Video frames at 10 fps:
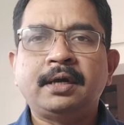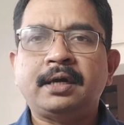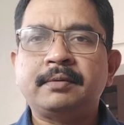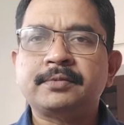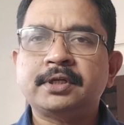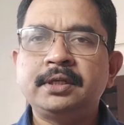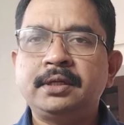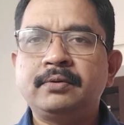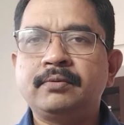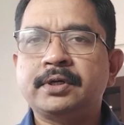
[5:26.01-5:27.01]
I am
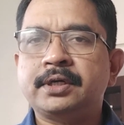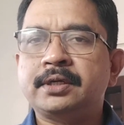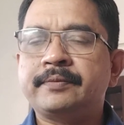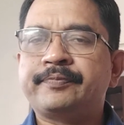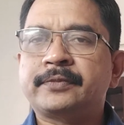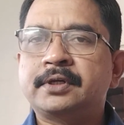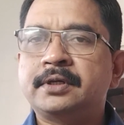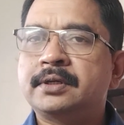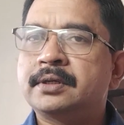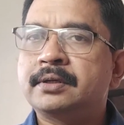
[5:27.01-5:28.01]
training UK
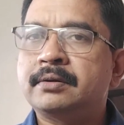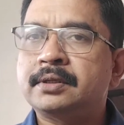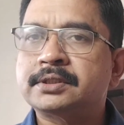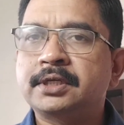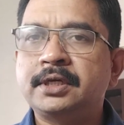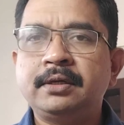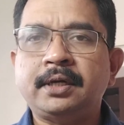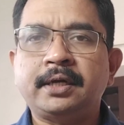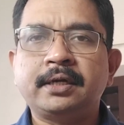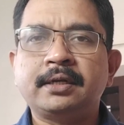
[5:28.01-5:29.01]
OSCE,
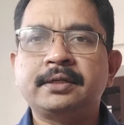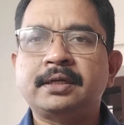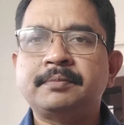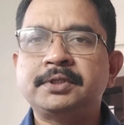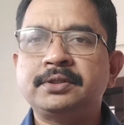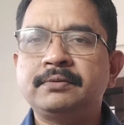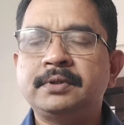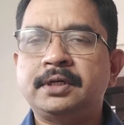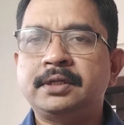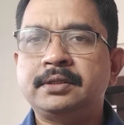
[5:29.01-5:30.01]
Ireland
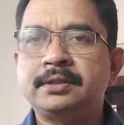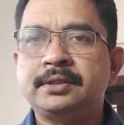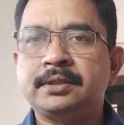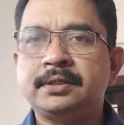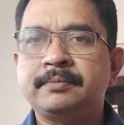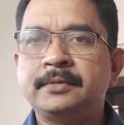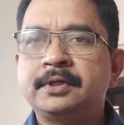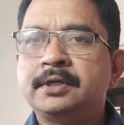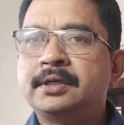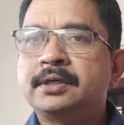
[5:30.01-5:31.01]
aptitude, and
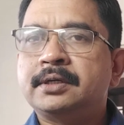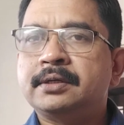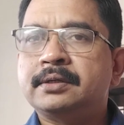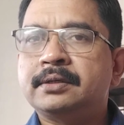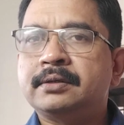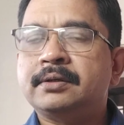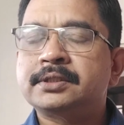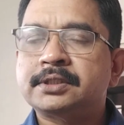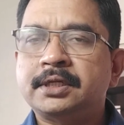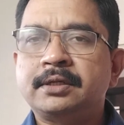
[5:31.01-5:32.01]

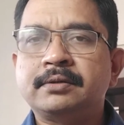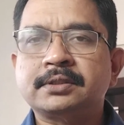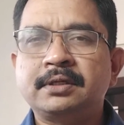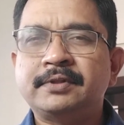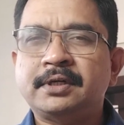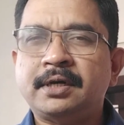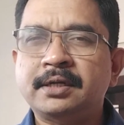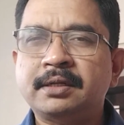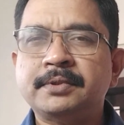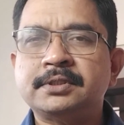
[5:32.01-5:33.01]
Australian OSCE with
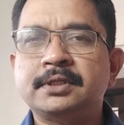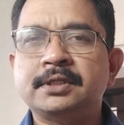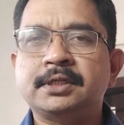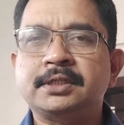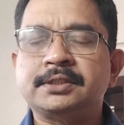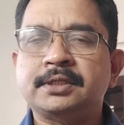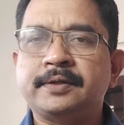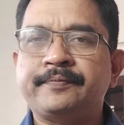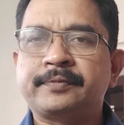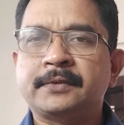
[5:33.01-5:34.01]
100% results.
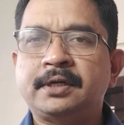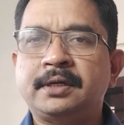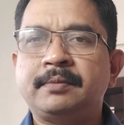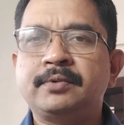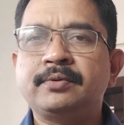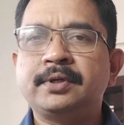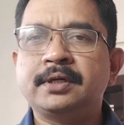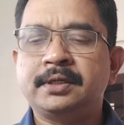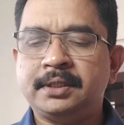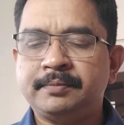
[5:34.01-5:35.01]

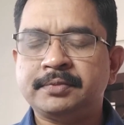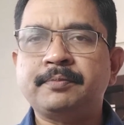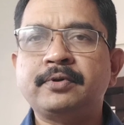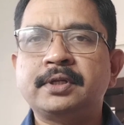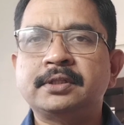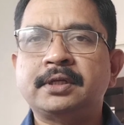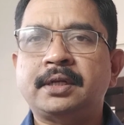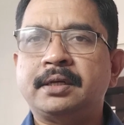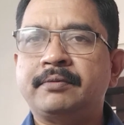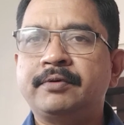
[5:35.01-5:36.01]
I'm supporting their
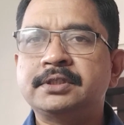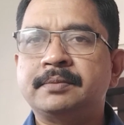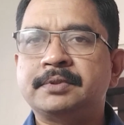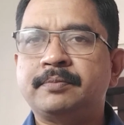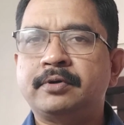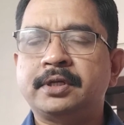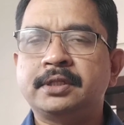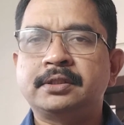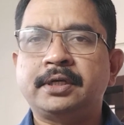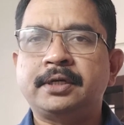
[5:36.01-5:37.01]
language, I'm
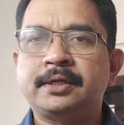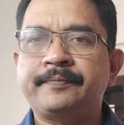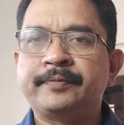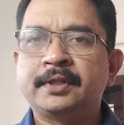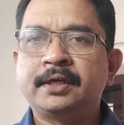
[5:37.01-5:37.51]
supporting their